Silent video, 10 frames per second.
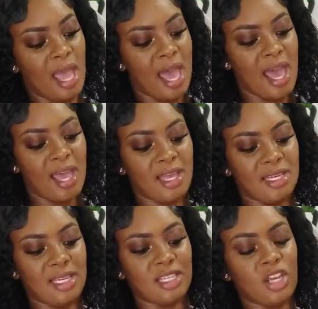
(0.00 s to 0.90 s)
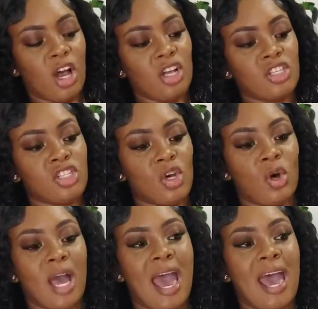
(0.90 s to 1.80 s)
and it also
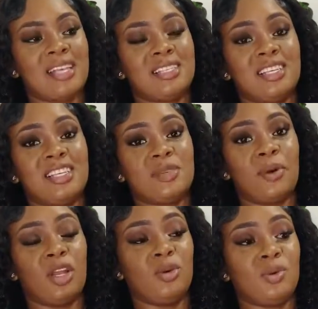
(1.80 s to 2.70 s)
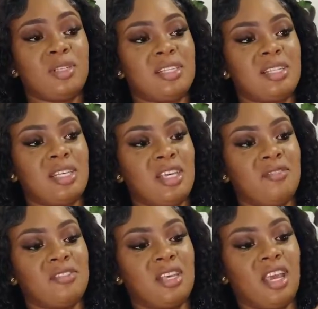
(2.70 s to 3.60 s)
has these balloon
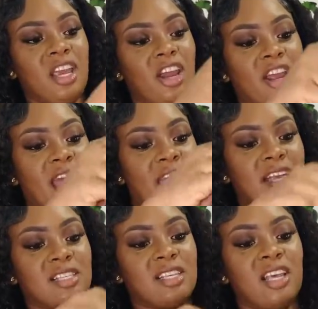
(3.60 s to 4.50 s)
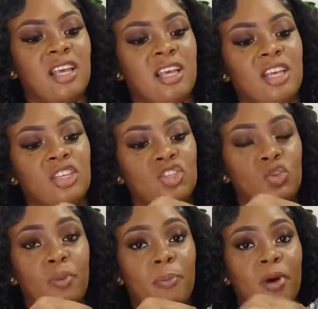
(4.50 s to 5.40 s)
sleeves here, guys.
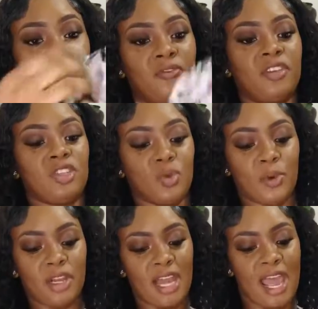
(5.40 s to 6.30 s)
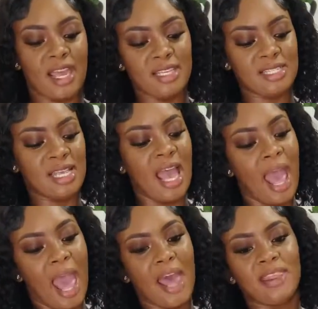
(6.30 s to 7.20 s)
Super puffy, super nice.
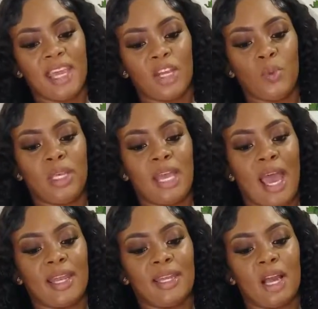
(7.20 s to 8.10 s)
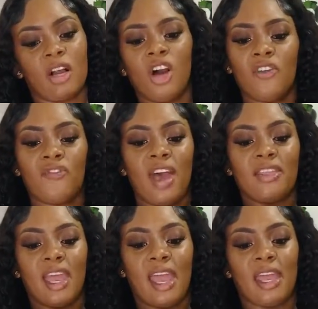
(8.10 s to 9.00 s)
And then we added a cuff at
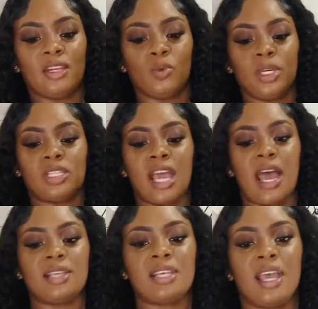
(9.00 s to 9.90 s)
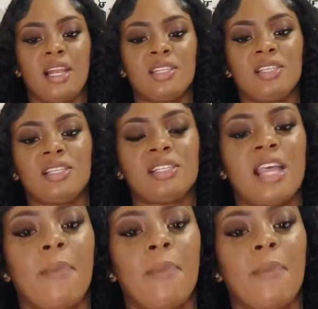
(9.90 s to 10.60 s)
the end, which has a little snap